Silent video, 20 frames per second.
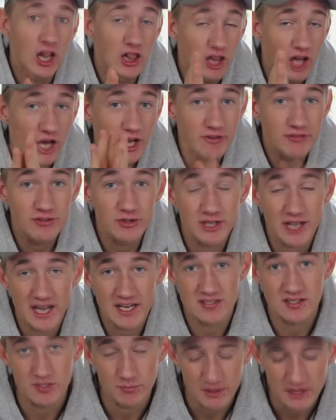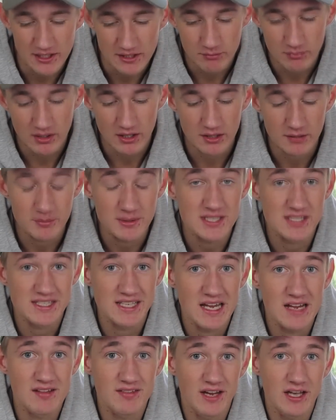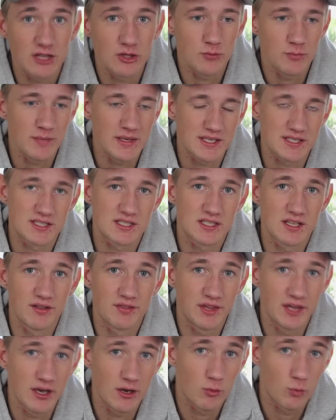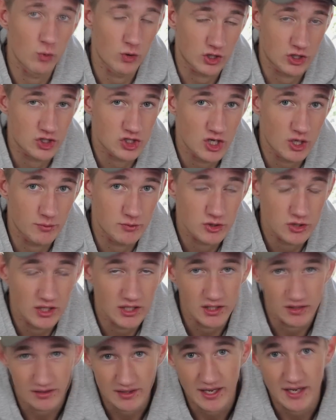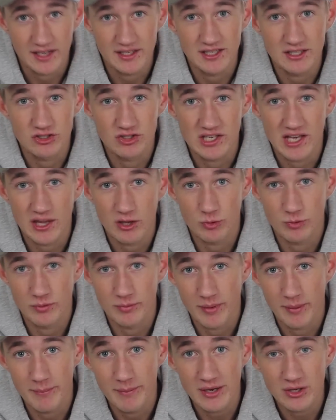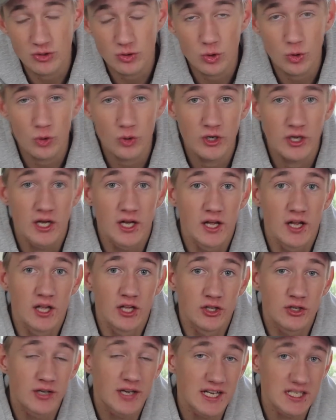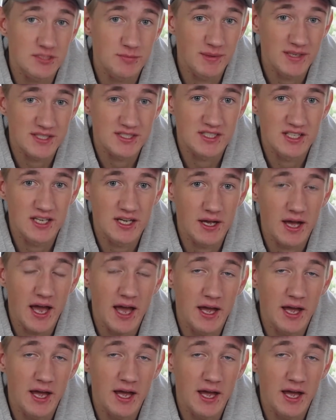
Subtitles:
a lot of you guys have been emailing me saying that you missed the workshop training that I did together with my mentor. You guys missed it,